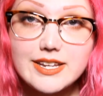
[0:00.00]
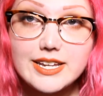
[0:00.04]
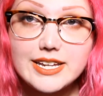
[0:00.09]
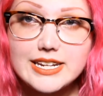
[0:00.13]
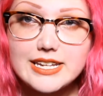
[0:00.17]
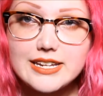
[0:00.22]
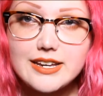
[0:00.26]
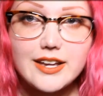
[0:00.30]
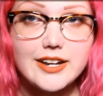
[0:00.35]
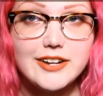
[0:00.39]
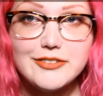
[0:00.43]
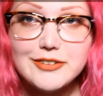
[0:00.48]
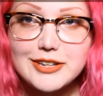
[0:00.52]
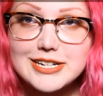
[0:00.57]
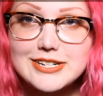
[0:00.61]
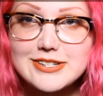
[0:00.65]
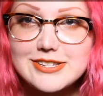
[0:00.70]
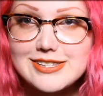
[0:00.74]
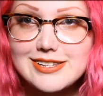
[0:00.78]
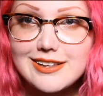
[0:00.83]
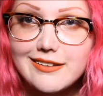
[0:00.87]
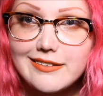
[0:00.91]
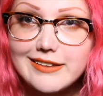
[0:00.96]
any kind of like
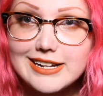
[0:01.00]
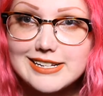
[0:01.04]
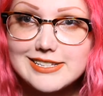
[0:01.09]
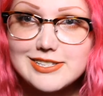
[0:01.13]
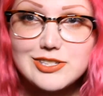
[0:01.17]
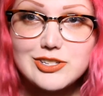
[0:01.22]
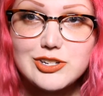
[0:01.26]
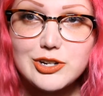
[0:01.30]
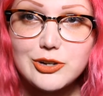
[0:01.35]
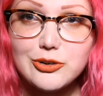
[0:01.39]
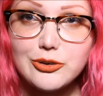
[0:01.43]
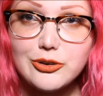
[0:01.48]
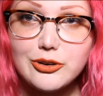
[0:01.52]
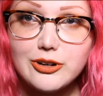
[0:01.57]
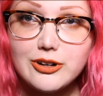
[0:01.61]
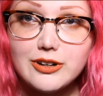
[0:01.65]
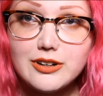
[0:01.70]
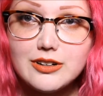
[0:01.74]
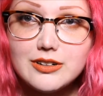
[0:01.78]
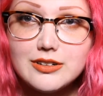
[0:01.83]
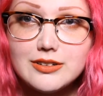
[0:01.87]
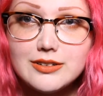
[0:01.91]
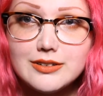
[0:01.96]

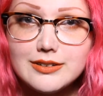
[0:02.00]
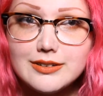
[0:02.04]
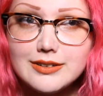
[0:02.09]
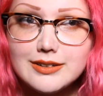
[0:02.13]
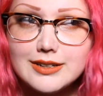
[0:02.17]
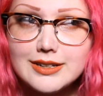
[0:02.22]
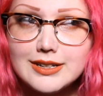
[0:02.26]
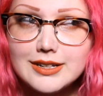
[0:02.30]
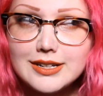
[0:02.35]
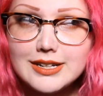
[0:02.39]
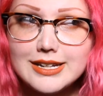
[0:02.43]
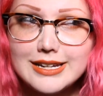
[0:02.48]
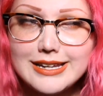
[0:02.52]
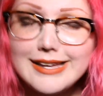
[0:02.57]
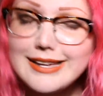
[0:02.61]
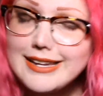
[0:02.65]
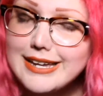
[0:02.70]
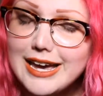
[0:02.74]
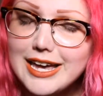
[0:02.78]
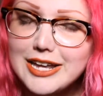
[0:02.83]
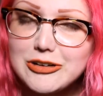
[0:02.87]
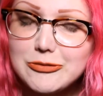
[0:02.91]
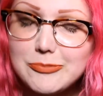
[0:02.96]
celestial
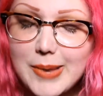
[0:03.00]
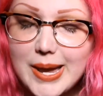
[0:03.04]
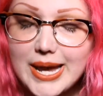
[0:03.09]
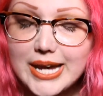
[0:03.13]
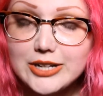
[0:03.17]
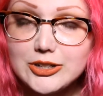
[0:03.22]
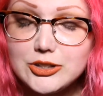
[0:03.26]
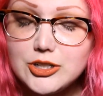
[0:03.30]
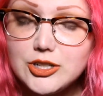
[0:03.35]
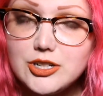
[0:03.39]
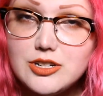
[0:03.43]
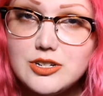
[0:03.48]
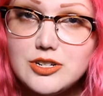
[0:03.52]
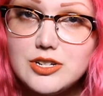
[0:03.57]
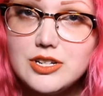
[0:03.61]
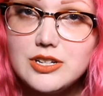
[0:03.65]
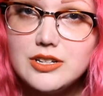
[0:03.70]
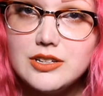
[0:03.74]
kind of pattern